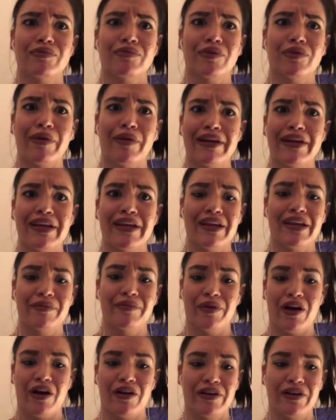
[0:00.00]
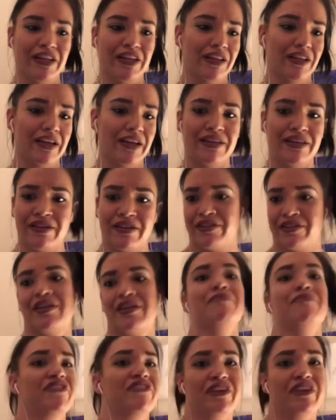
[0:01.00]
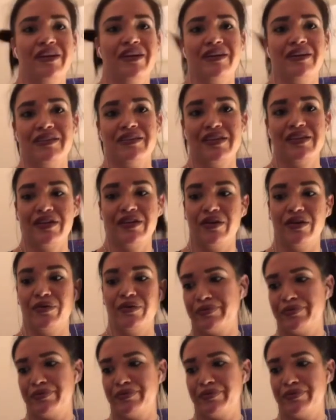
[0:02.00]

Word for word: ready, and we're already like gearing up for, you know,